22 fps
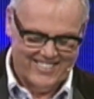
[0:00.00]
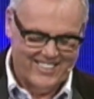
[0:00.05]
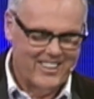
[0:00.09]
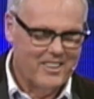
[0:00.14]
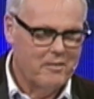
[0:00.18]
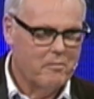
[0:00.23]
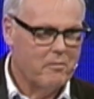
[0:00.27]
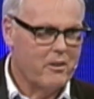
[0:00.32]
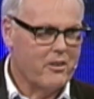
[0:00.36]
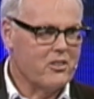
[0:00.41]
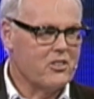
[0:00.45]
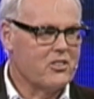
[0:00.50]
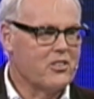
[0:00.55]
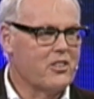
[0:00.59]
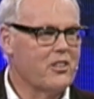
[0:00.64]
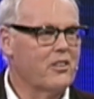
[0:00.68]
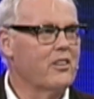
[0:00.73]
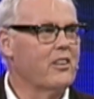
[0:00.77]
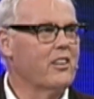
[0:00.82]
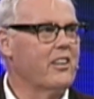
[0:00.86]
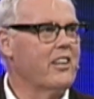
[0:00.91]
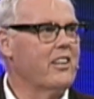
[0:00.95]
But it was
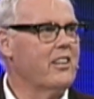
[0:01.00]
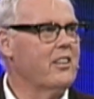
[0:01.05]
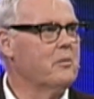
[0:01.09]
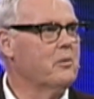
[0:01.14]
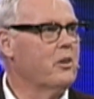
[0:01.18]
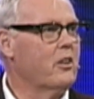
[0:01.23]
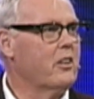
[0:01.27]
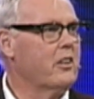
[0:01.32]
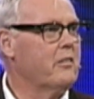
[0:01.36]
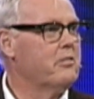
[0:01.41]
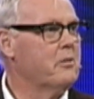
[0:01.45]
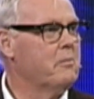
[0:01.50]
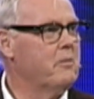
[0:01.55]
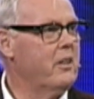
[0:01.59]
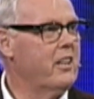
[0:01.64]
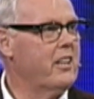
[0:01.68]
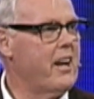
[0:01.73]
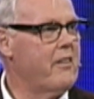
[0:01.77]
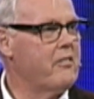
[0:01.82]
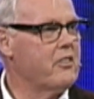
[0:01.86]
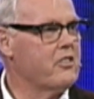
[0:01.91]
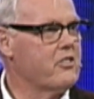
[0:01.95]
too early in the morning for me to
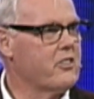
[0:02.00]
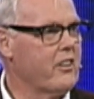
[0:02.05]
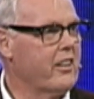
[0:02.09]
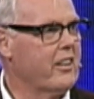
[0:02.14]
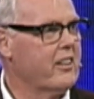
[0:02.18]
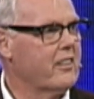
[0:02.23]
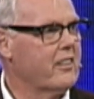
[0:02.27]
have a drink.